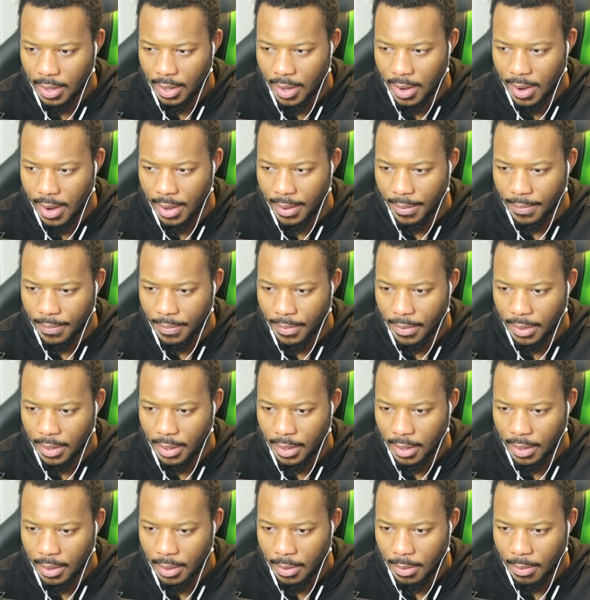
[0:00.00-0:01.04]
All right.
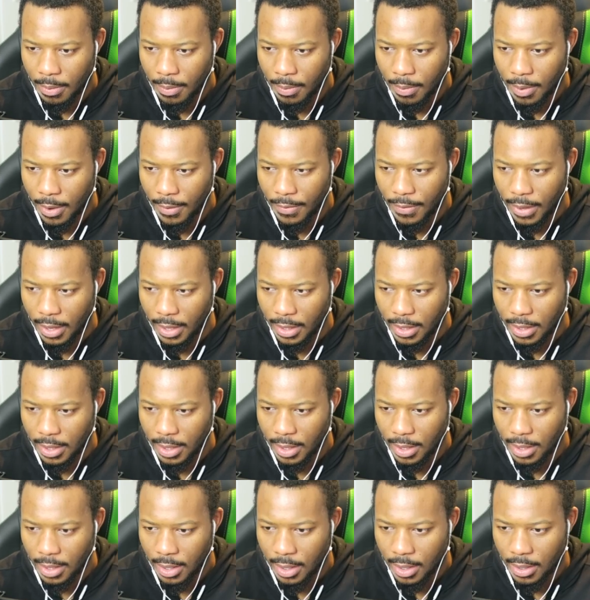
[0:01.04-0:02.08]
Perfect.
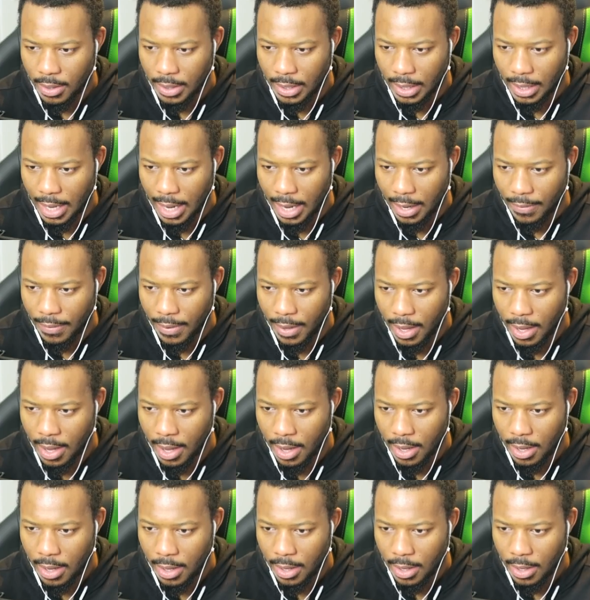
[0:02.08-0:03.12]
Let's get out of
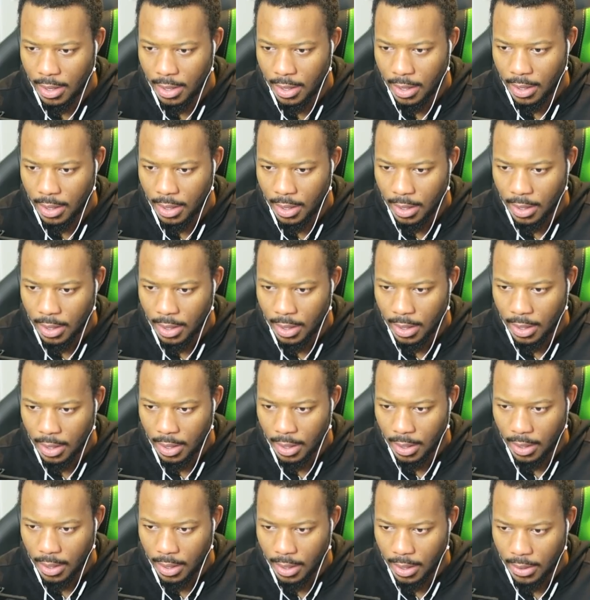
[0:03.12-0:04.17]
here.
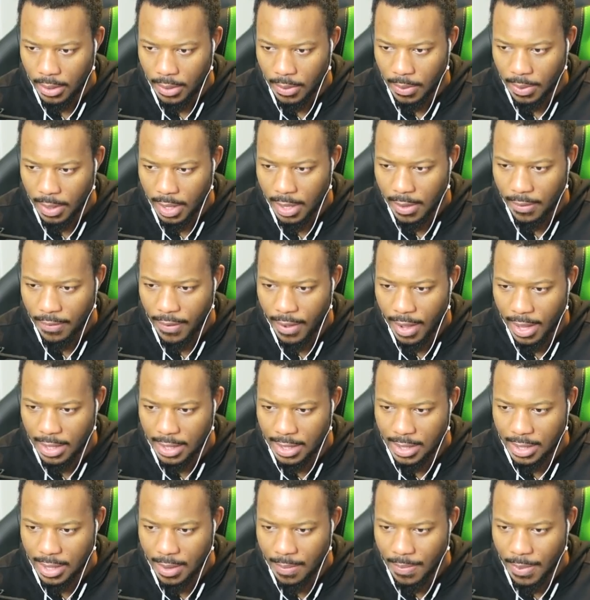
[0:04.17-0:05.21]
Alright, so we need to find
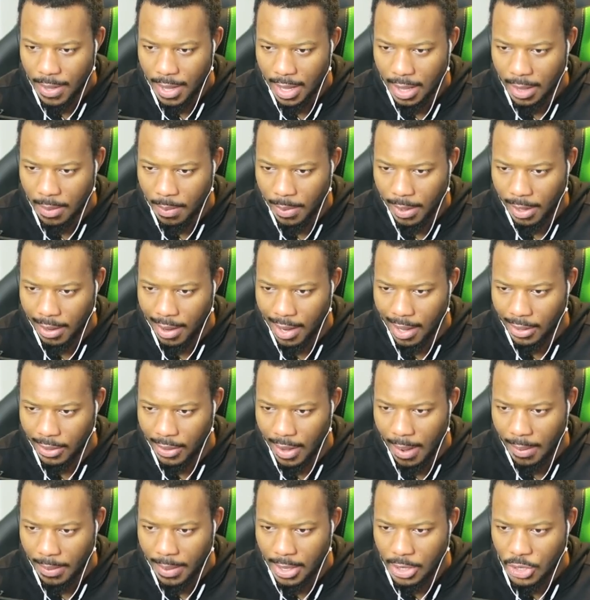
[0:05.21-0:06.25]
something in the playground.
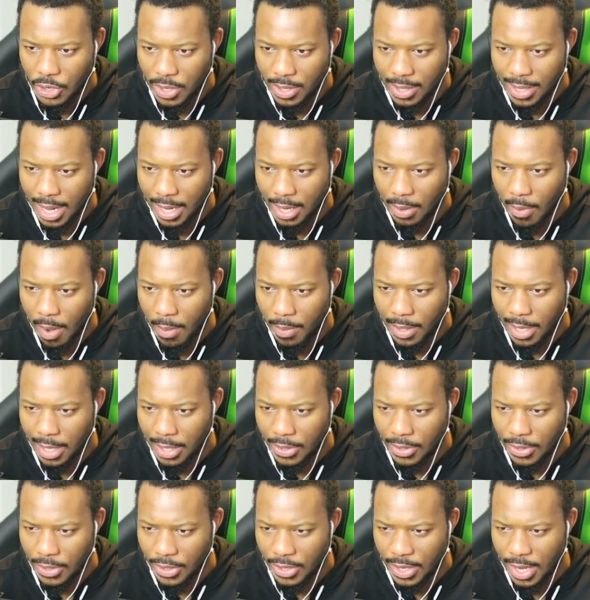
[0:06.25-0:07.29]
I'm not sure exactly what we need
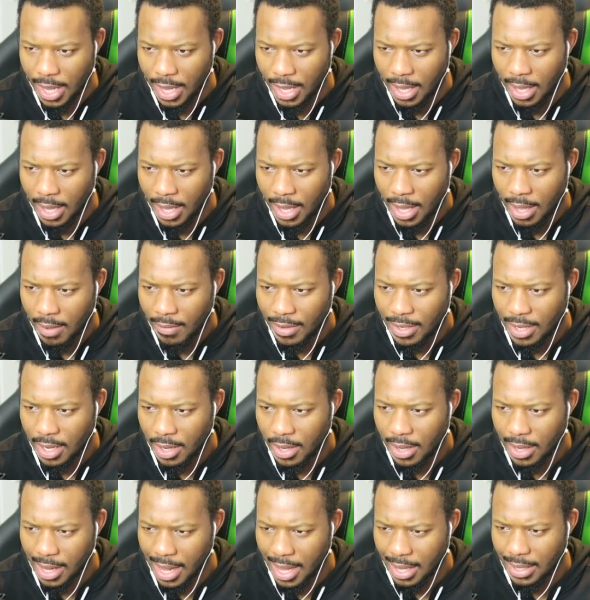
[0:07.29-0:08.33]
to do just yet. If you
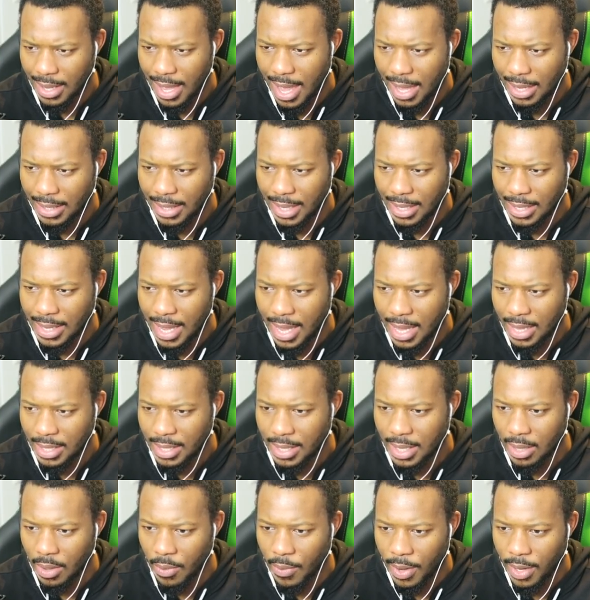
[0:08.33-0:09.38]
second access
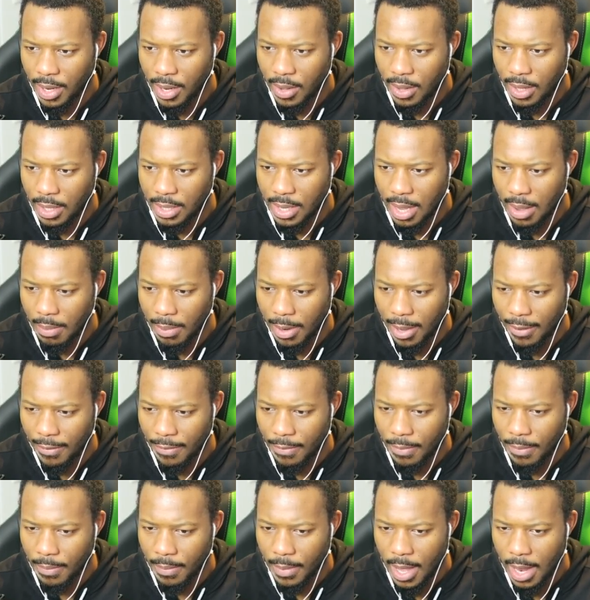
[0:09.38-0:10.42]
hints in the window at the top
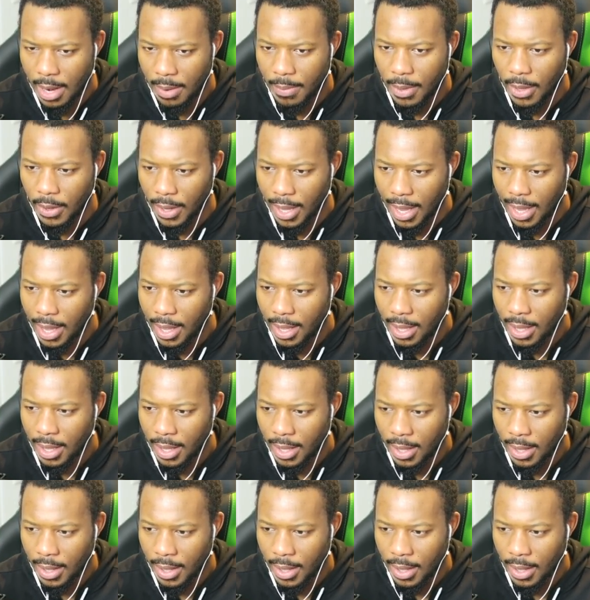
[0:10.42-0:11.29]
left bottom, okay.